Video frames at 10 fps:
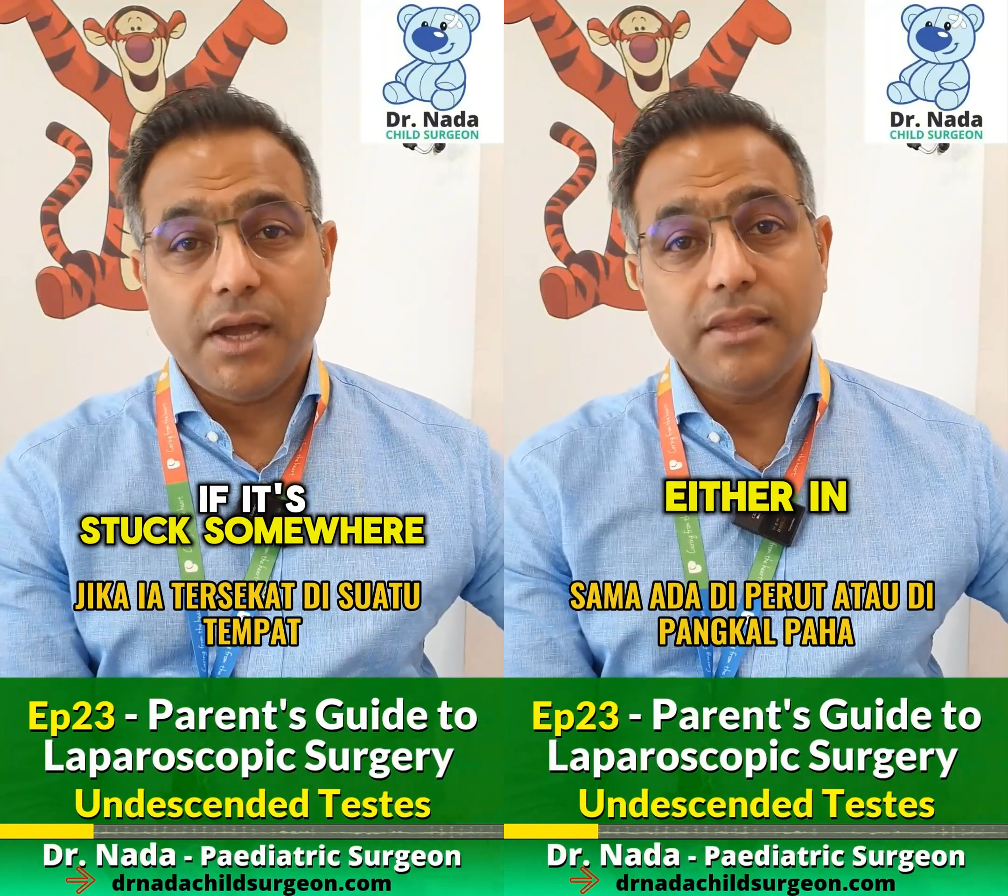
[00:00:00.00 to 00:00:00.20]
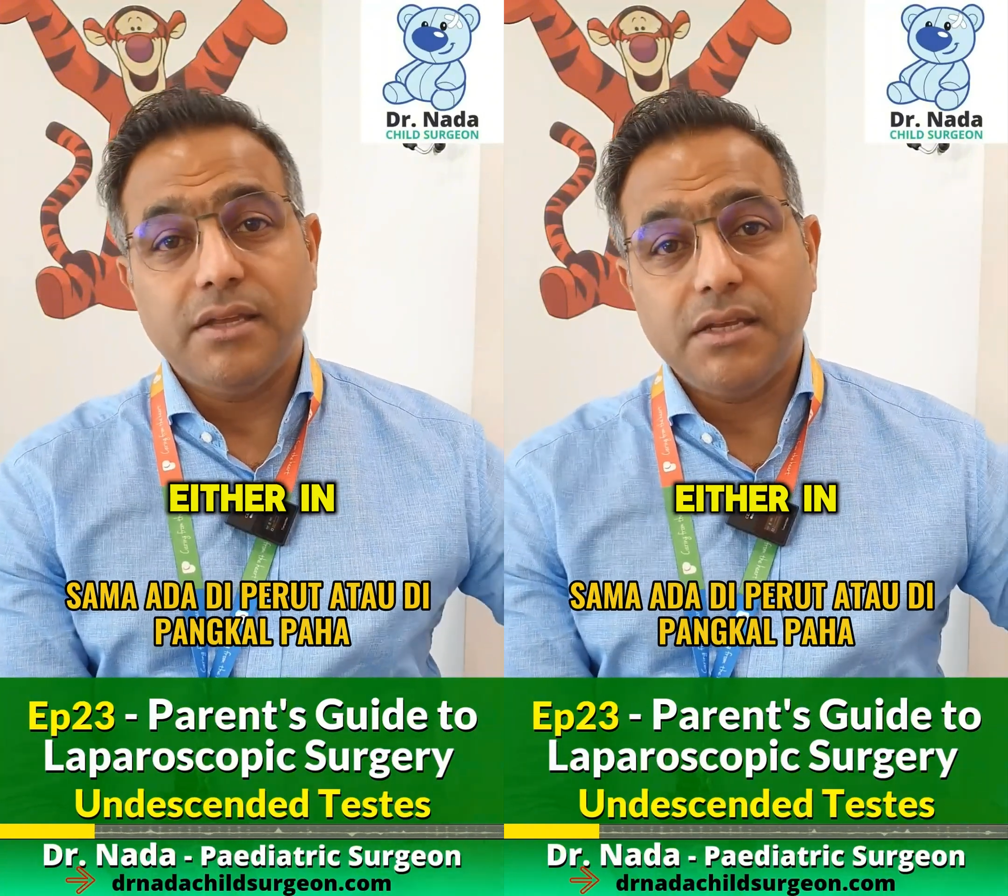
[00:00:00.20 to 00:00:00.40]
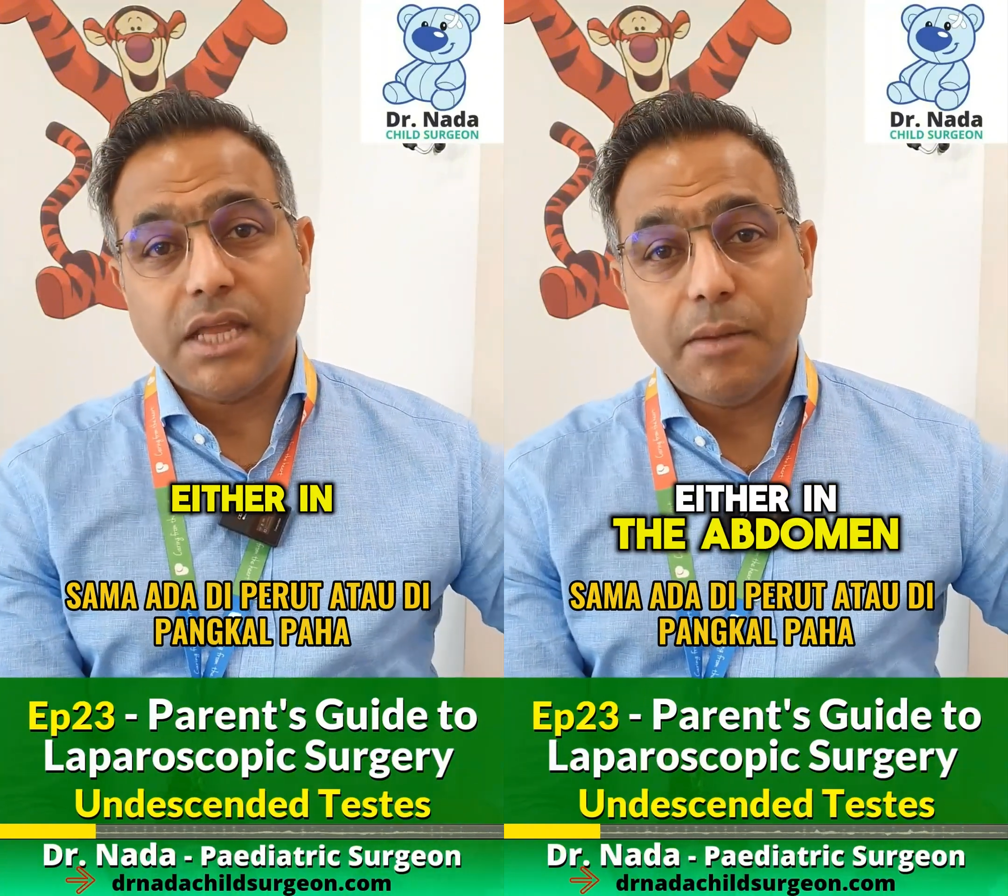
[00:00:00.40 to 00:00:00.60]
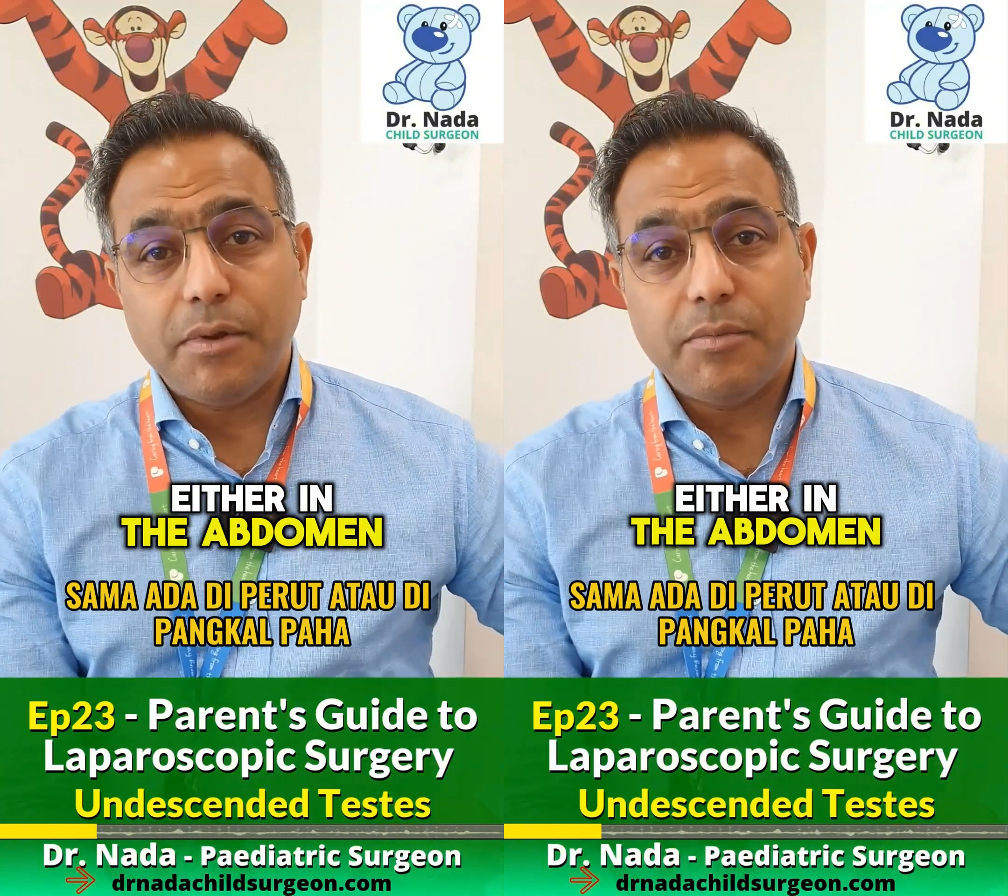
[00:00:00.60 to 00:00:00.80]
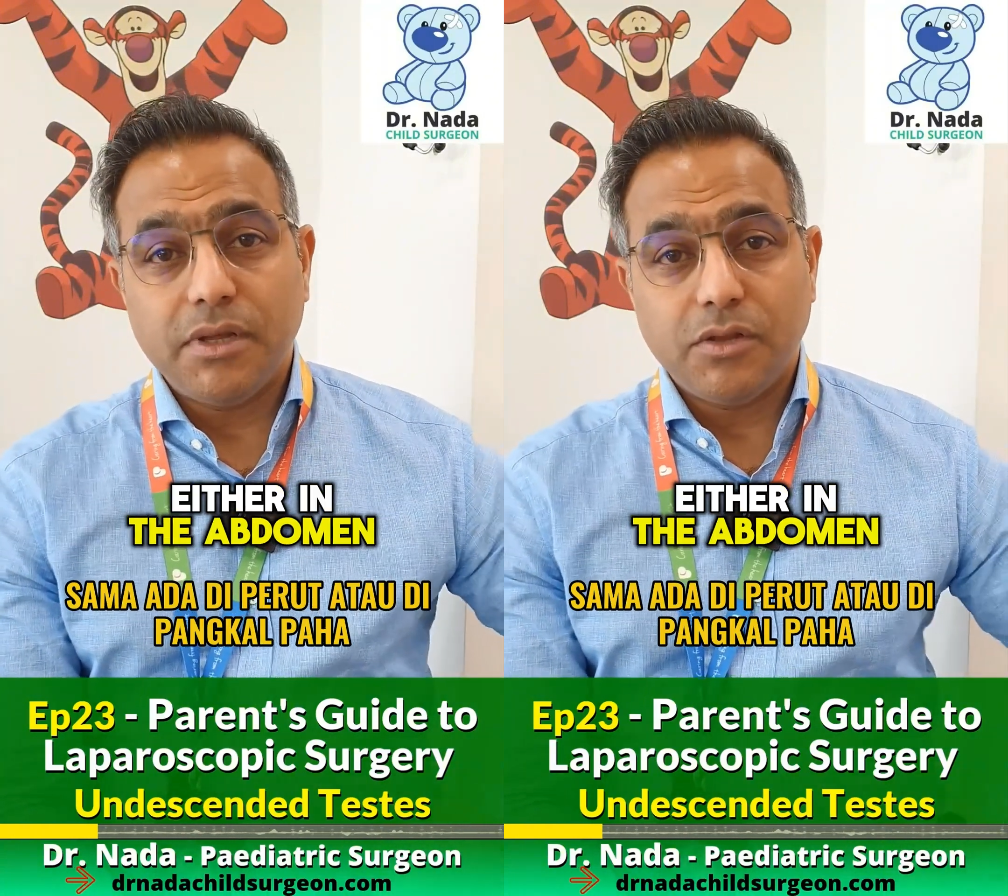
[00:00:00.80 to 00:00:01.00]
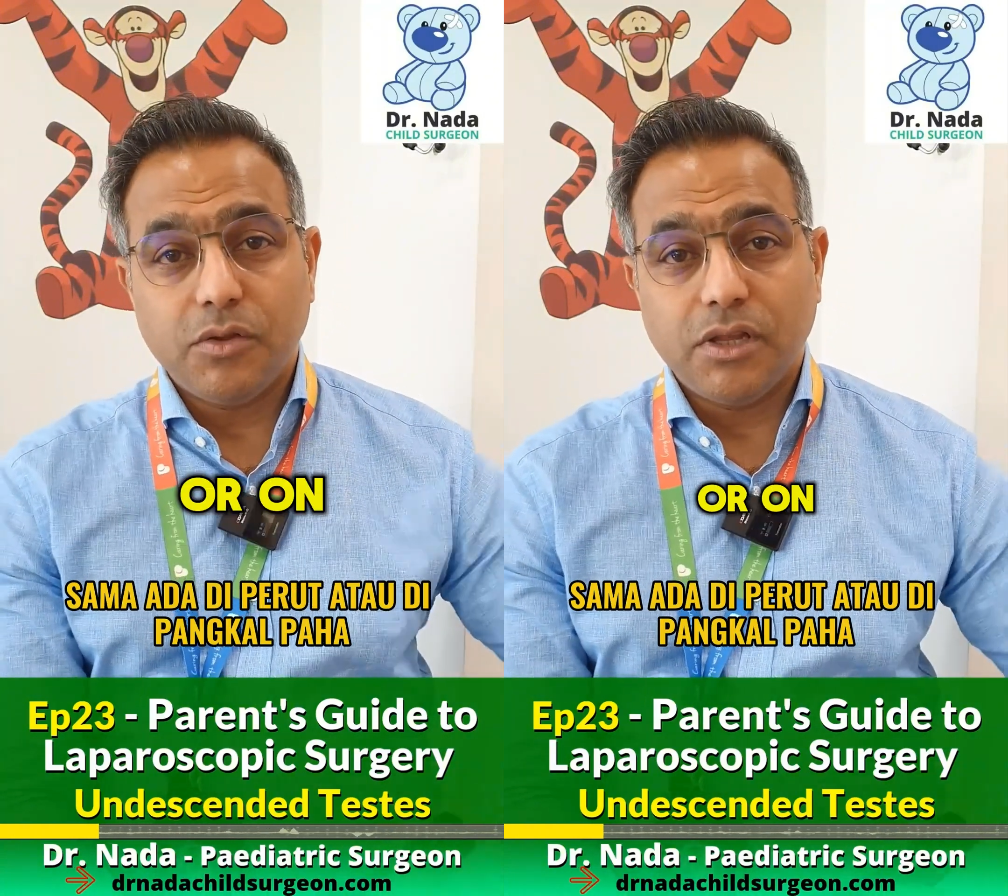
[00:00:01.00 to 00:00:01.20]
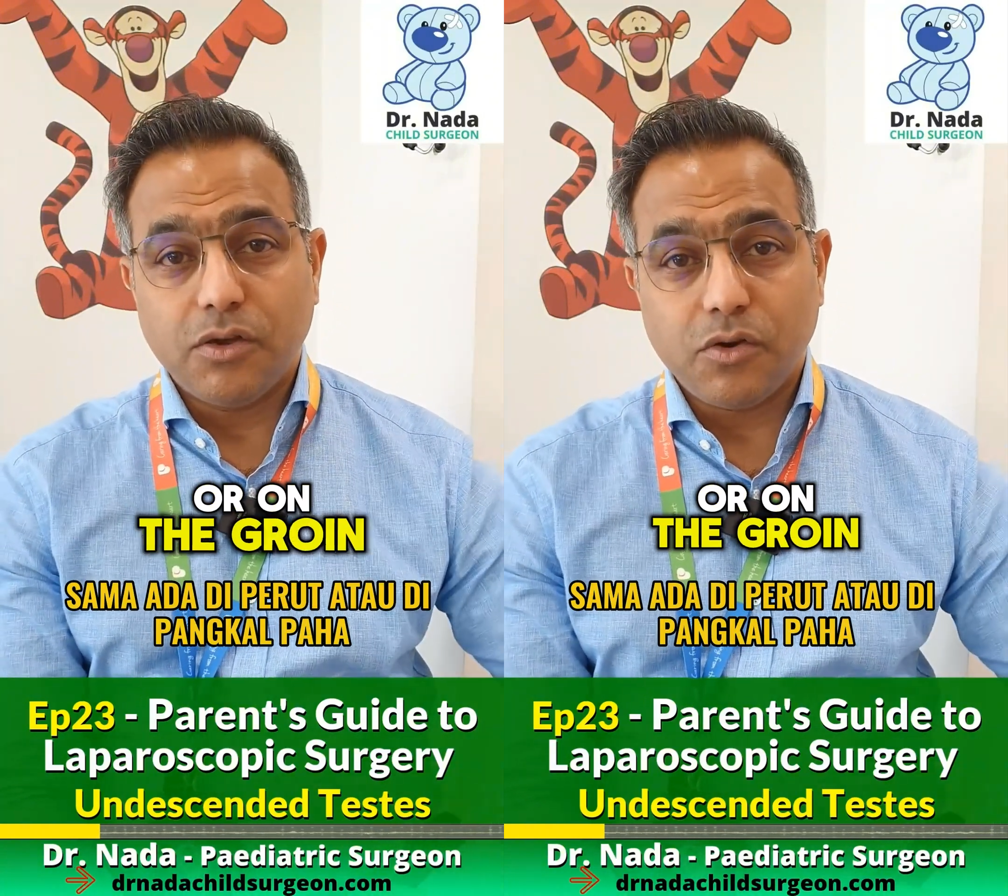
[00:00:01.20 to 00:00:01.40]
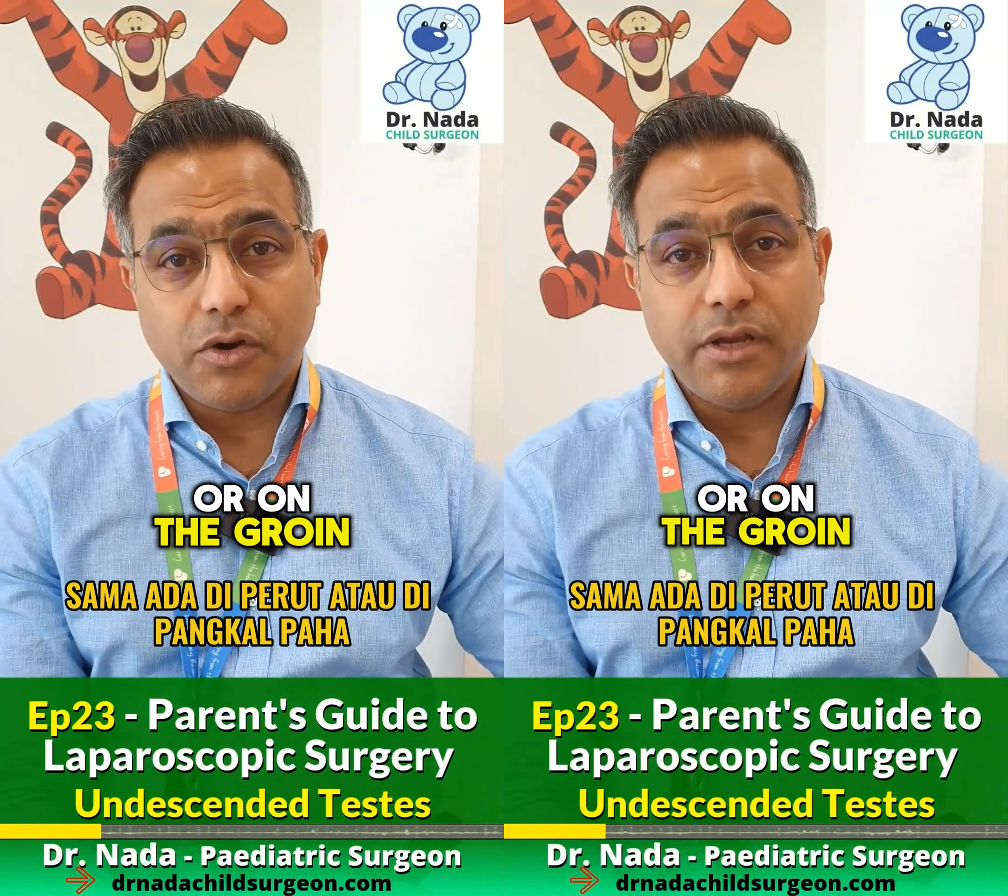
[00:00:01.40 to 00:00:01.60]
either in the abdomen or in the
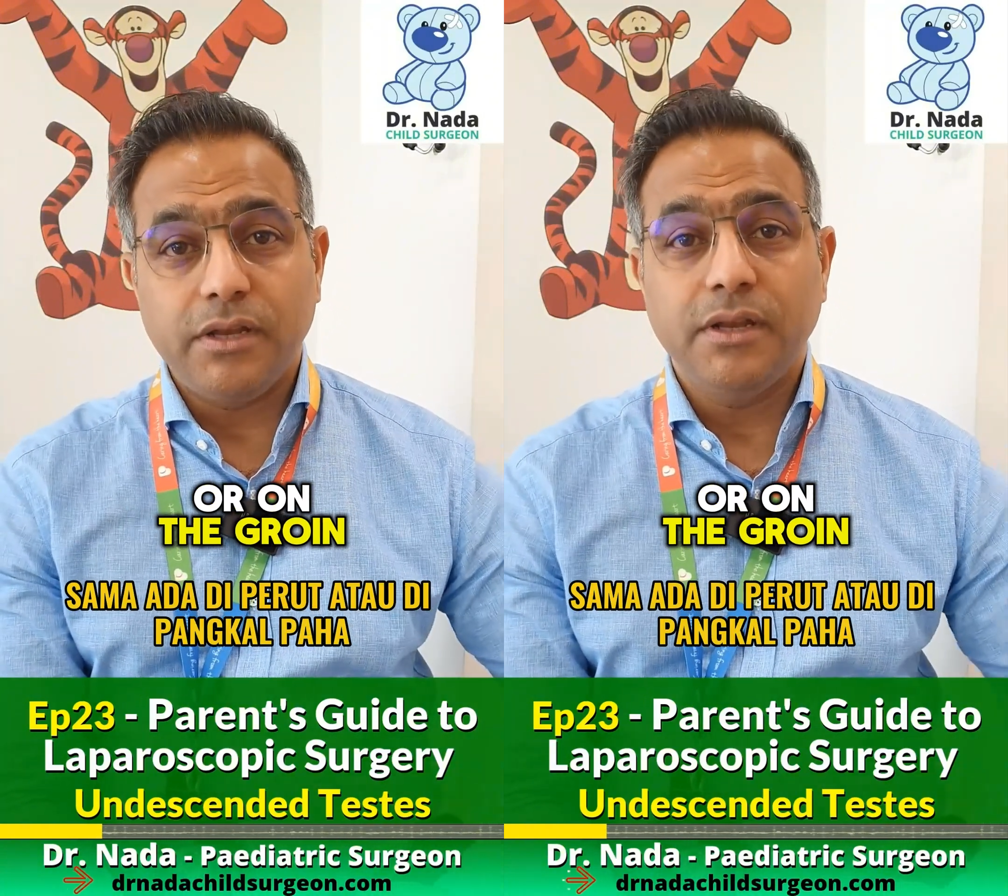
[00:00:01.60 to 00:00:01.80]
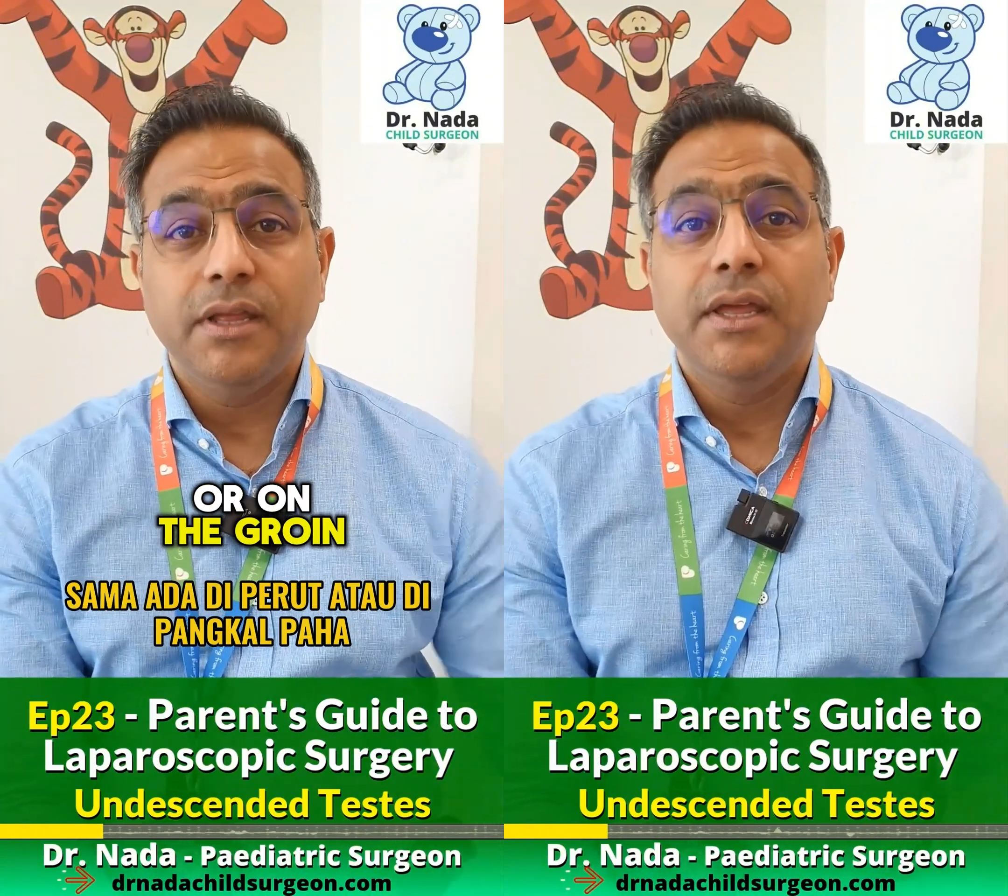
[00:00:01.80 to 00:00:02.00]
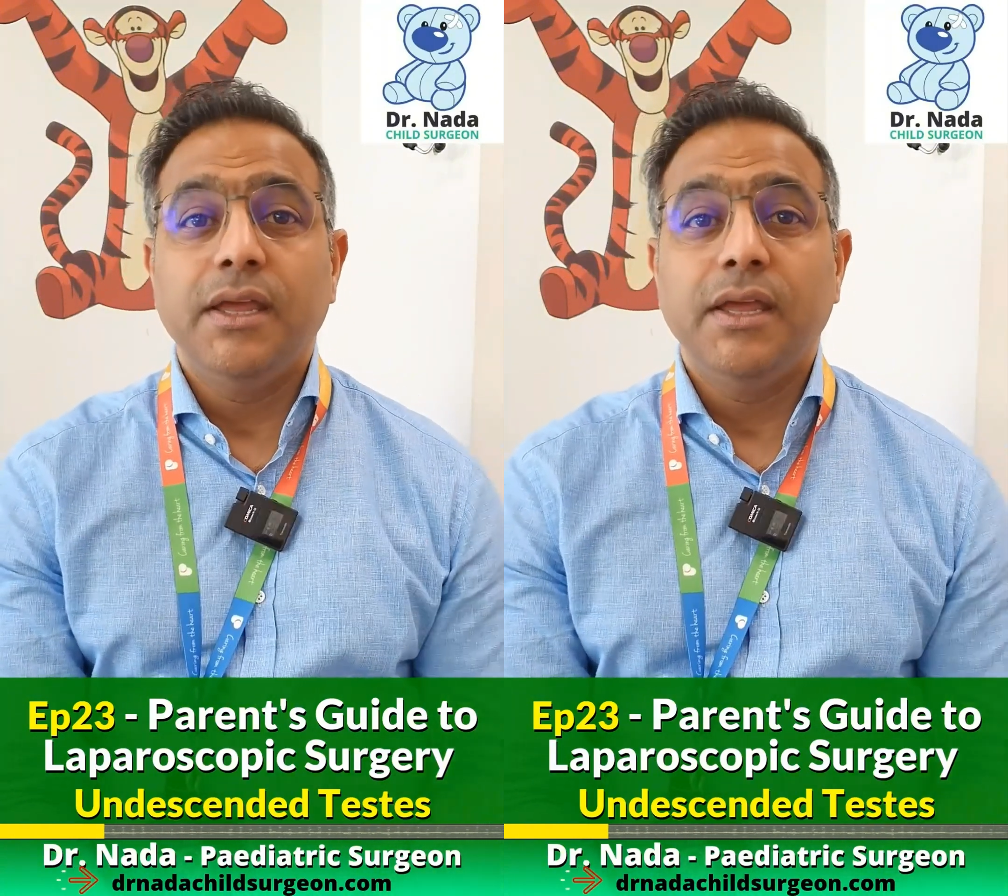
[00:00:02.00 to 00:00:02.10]
groin,